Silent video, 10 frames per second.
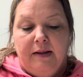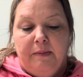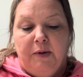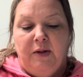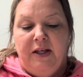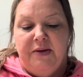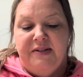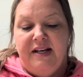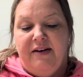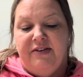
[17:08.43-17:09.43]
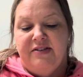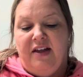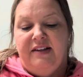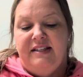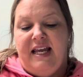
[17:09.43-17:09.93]
Bugliosi never saw
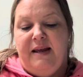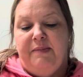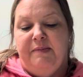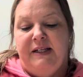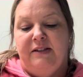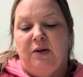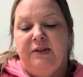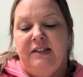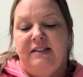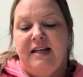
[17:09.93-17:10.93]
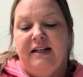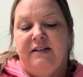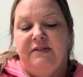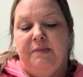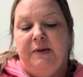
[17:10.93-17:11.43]
the tape, but he told the
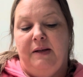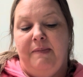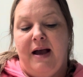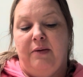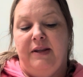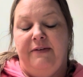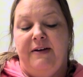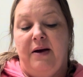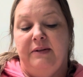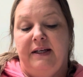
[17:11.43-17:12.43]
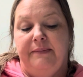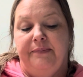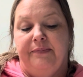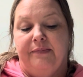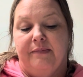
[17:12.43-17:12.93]
detectives to put it back where they found it.
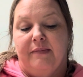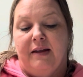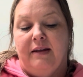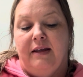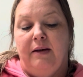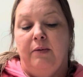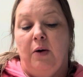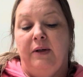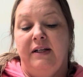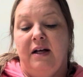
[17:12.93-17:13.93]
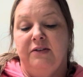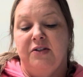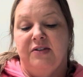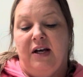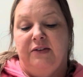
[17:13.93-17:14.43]
He wrote in Helter
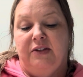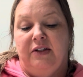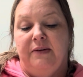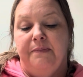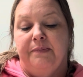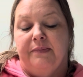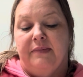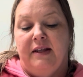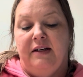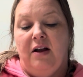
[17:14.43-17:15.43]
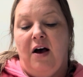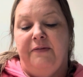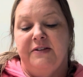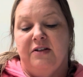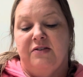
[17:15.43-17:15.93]
Skelter that an
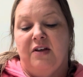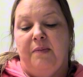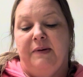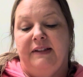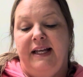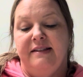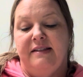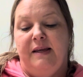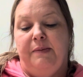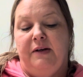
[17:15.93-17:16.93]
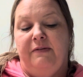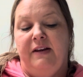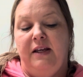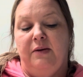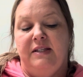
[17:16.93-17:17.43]
officer saw Polanski put a
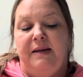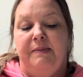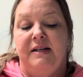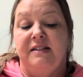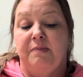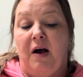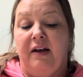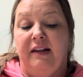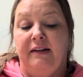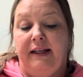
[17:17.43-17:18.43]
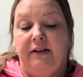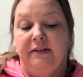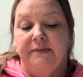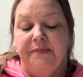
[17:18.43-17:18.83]
videotape in his pocket later.